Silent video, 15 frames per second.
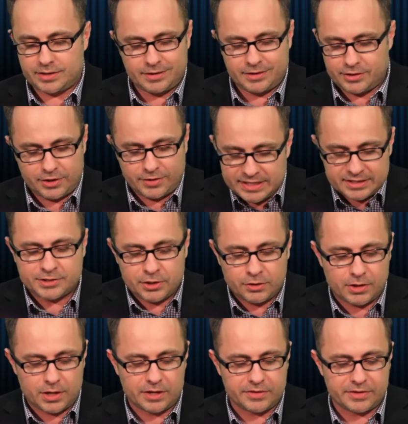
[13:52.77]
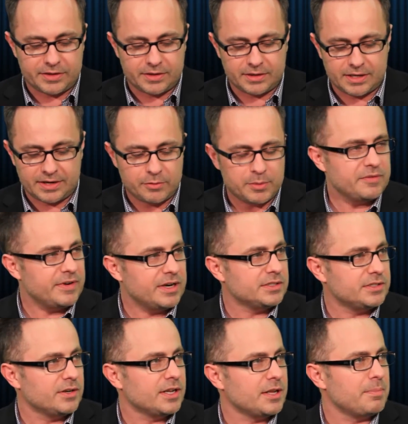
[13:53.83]
There is no law that the government of
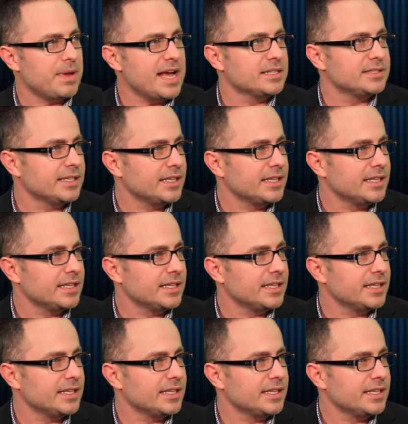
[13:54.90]
Arizona can pass